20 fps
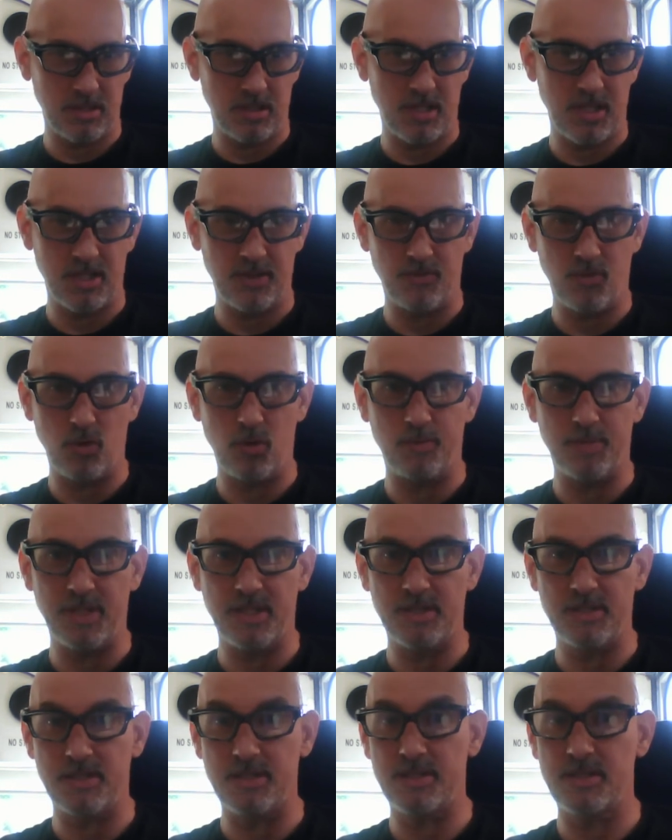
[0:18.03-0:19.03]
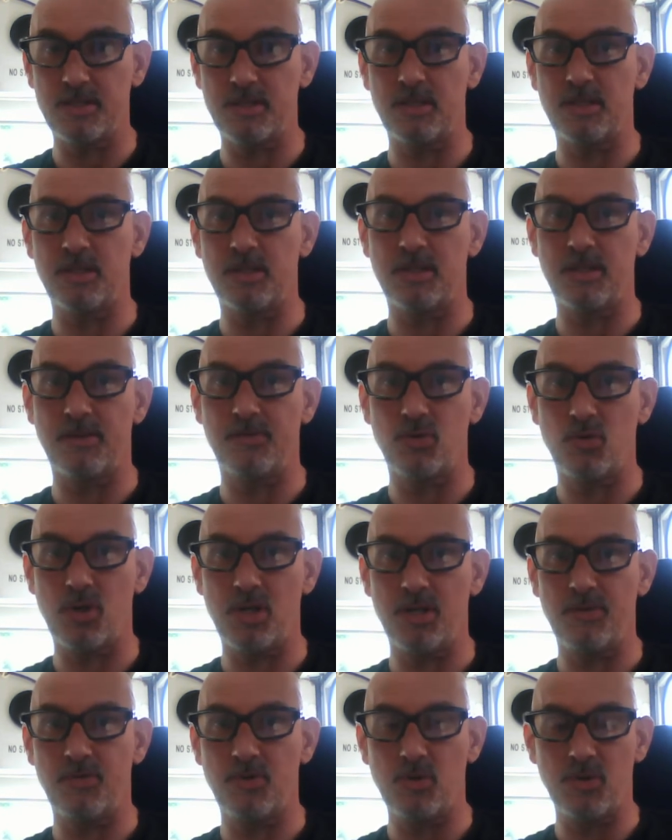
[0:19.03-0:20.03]
out of all places. I've
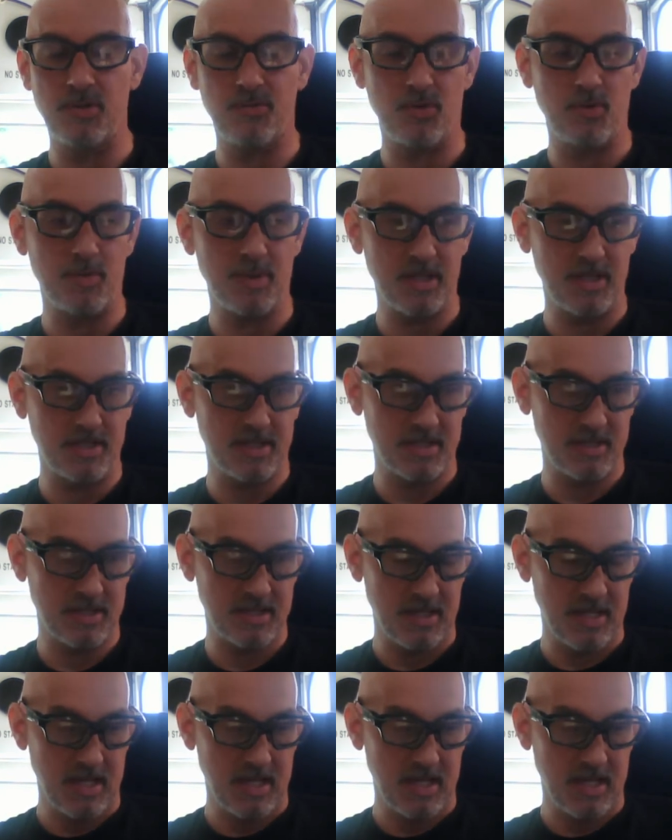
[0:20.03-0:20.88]
tried a few different places.